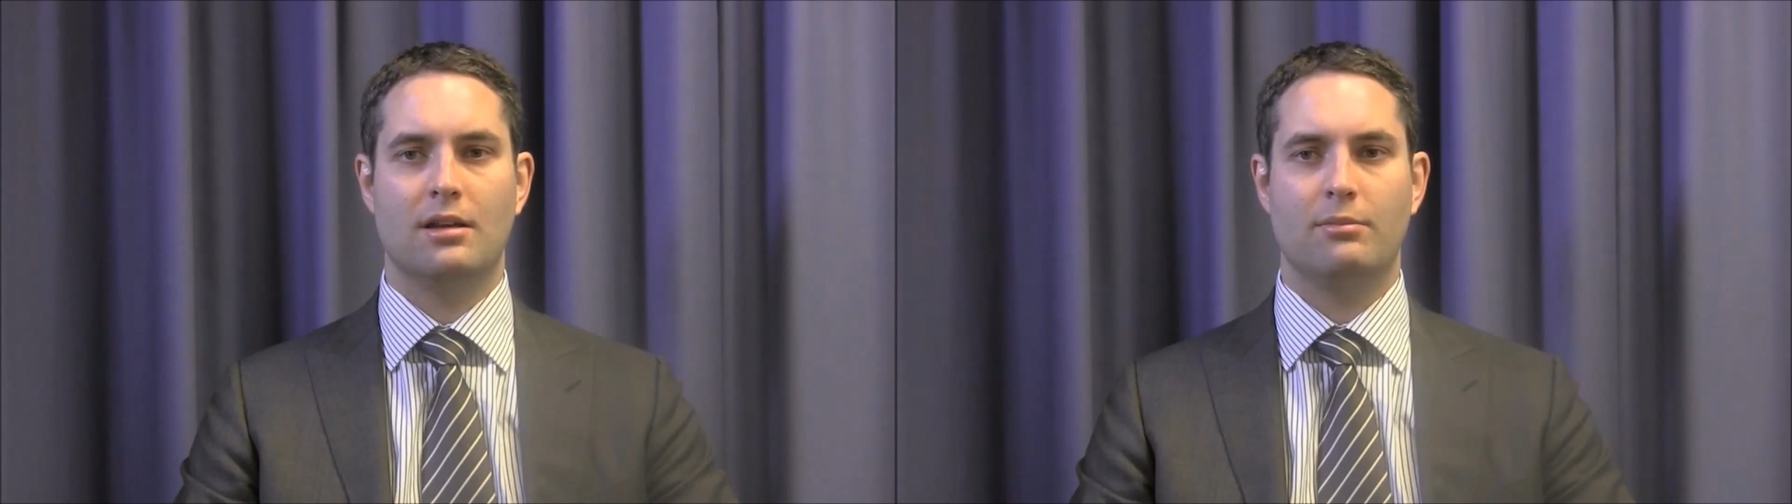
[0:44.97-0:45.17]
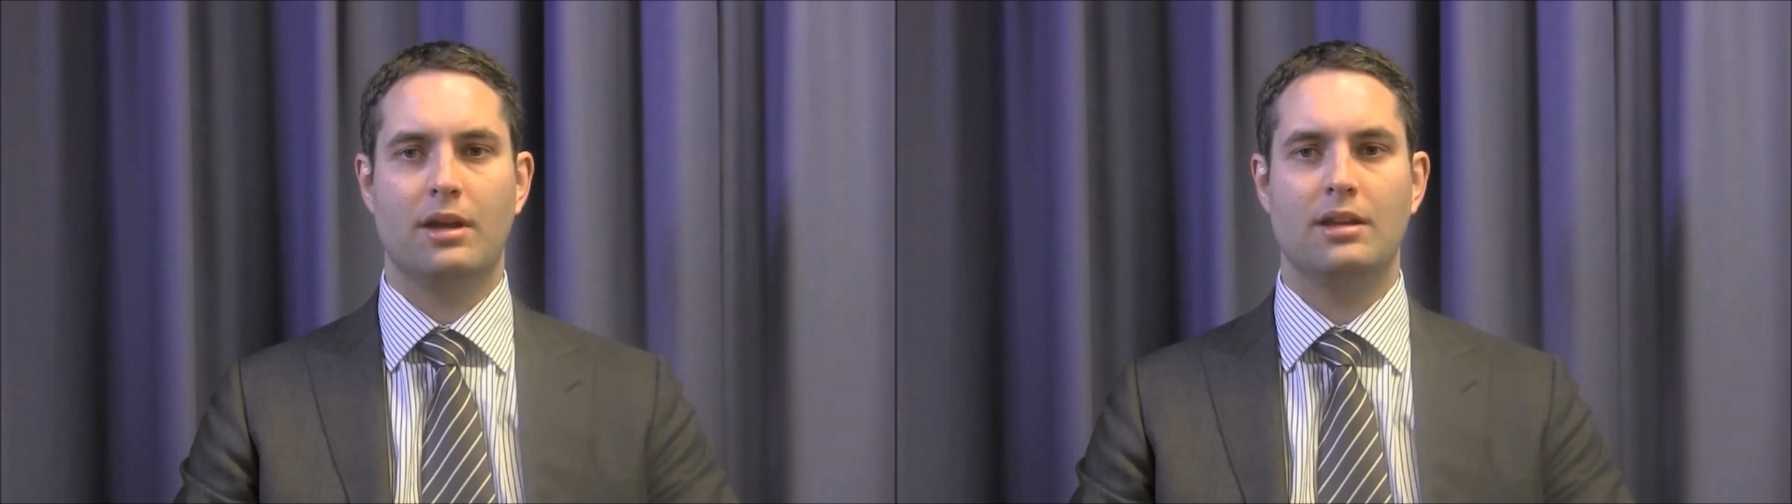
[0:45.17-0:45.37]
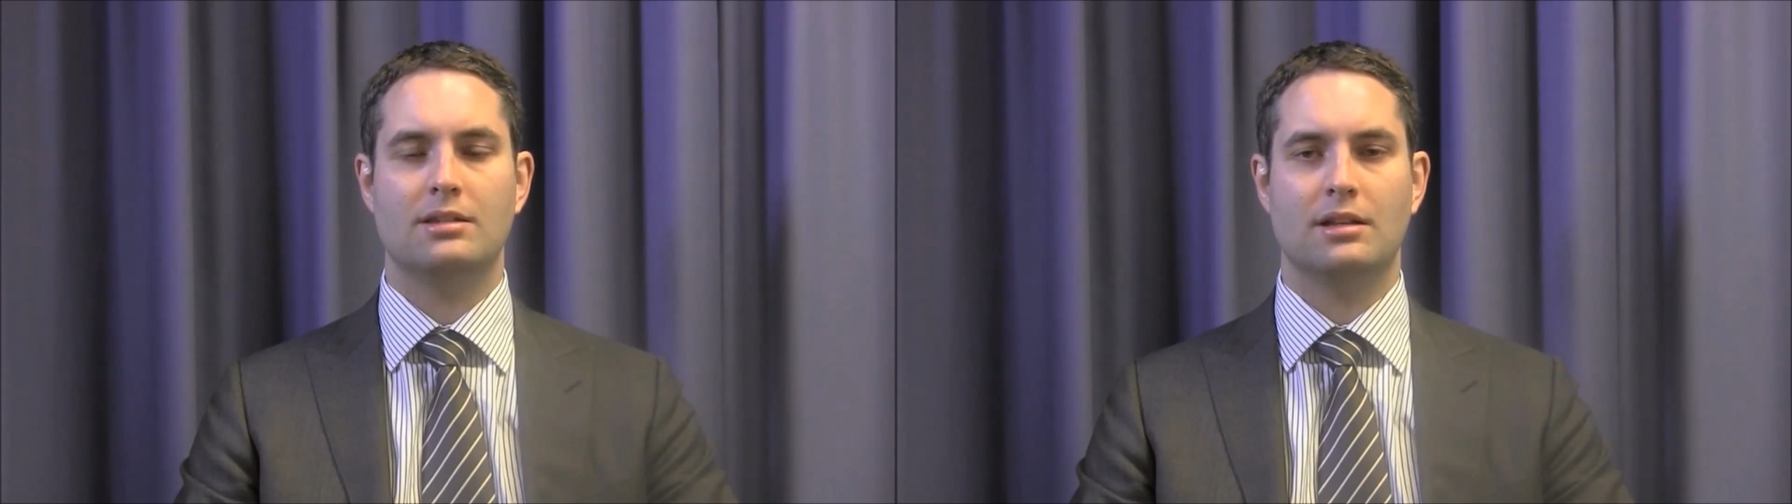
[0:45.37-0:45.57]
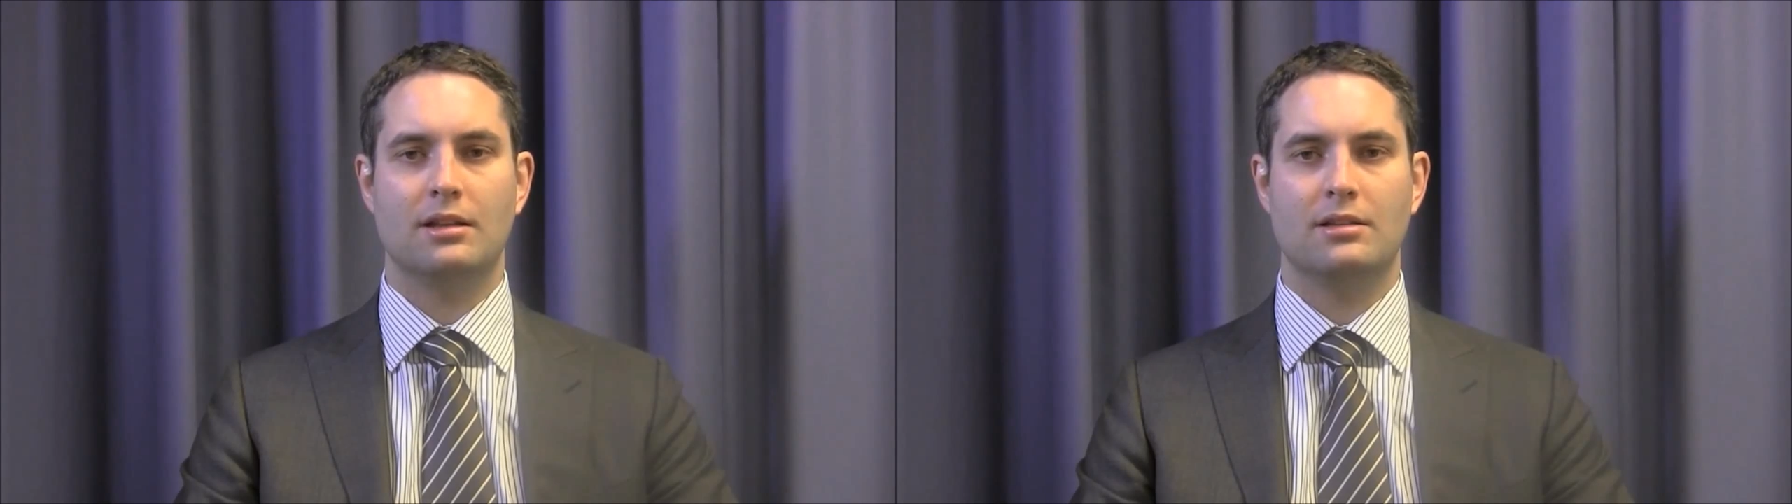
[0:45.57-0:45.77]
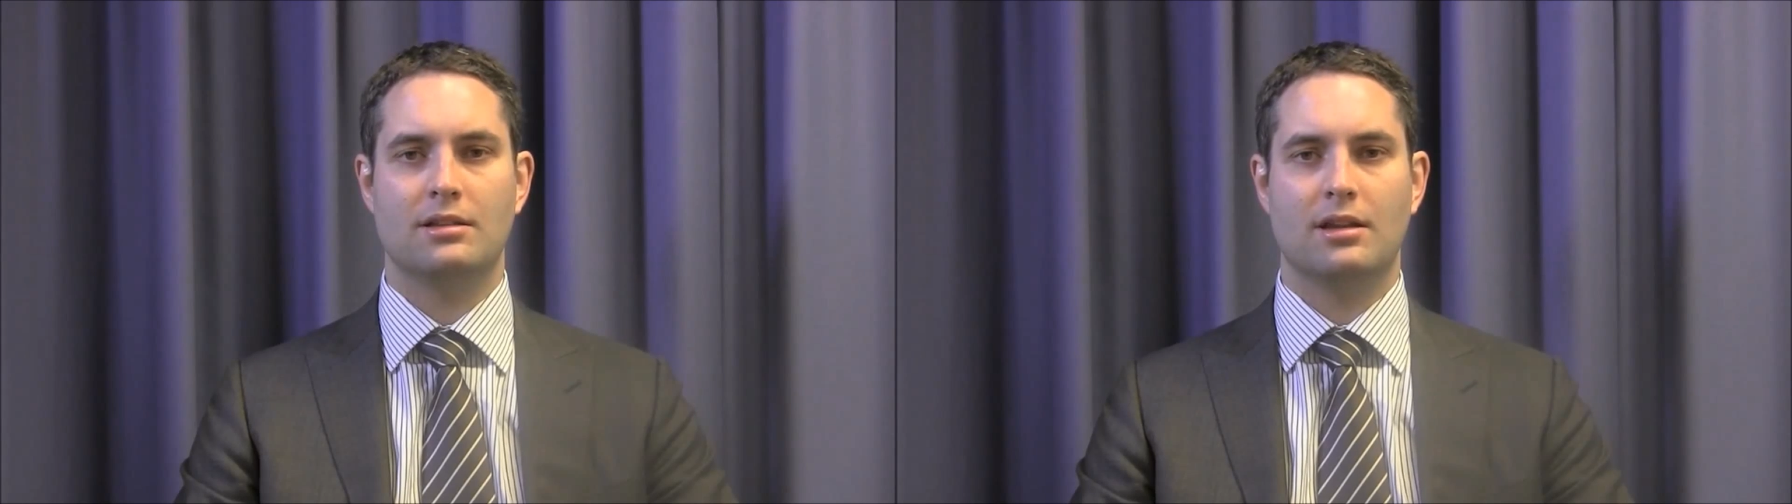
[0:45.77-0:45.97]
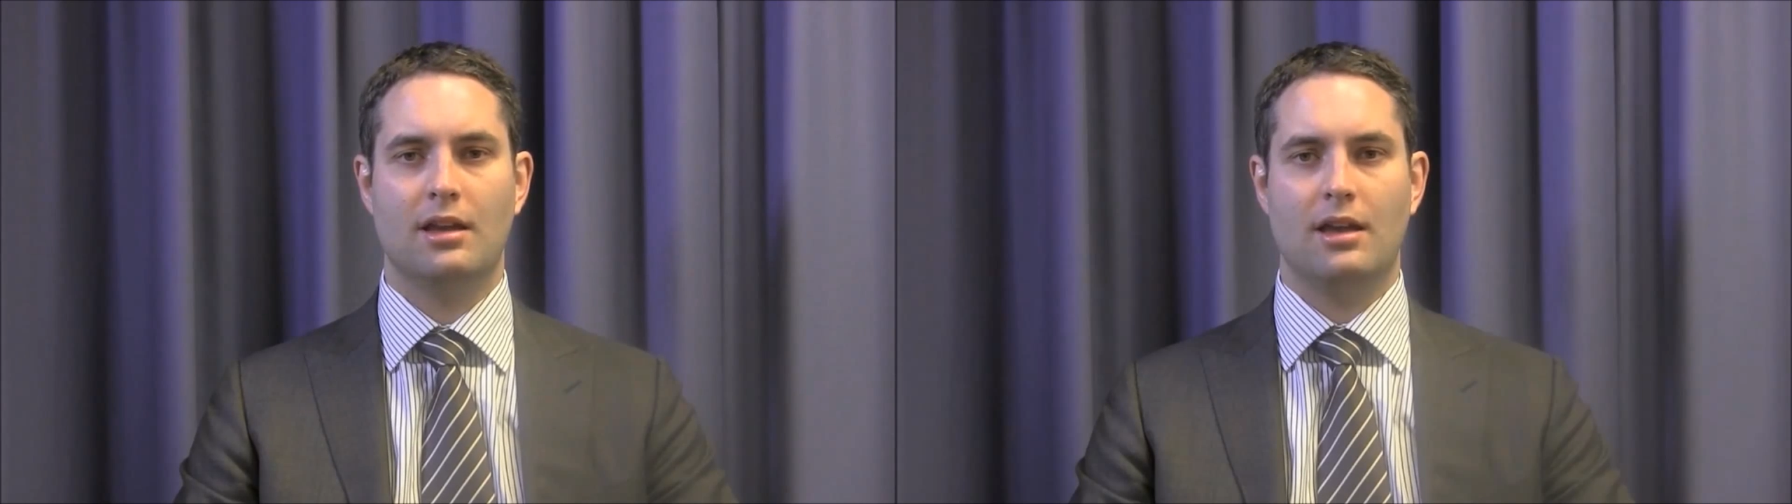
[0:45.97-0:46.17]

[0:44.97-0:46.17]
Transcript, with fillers: penicillins,